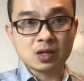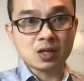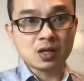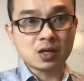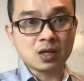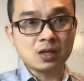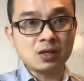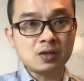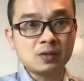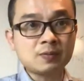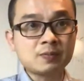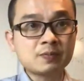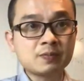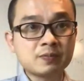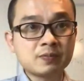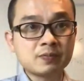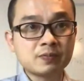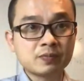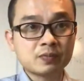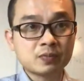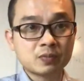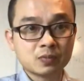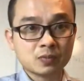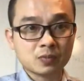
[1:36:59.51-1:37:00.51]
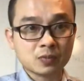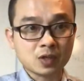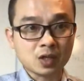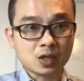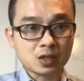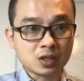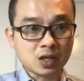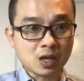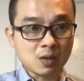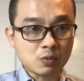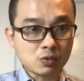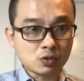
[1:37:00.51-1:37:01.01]
eh? I
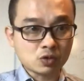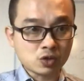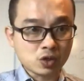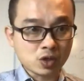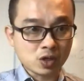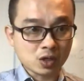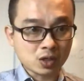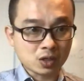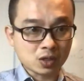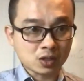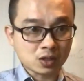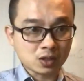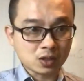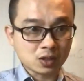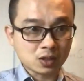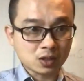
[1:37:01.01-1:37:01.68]
double check it.